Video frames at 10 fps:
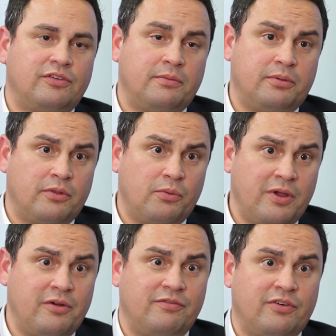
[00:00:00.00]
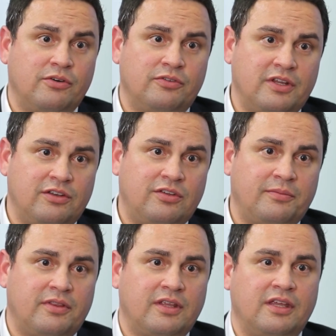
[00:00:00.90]
example, that we're involved in some
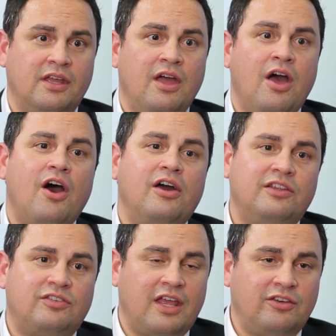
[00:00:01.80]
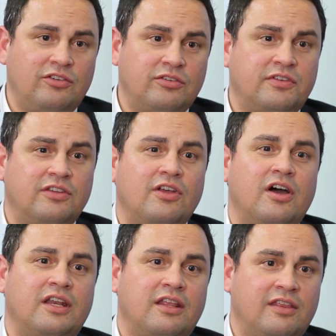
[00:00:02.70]
of the early stages of
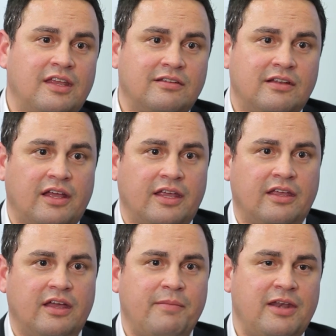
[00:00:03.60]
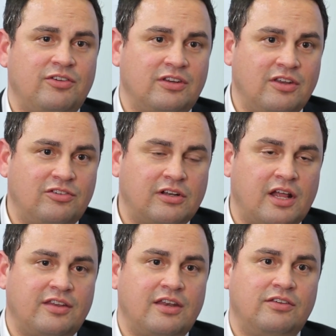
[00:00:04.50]
designing things like managing digital
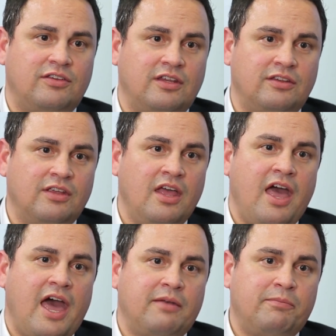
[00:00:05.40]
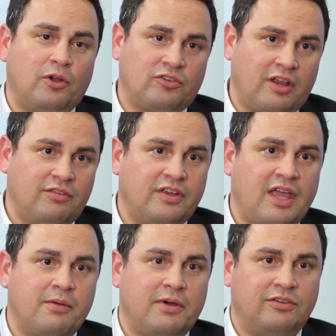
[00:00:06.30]
identities and blockchain for
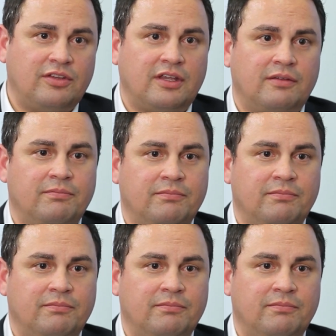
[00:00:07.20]
KYC.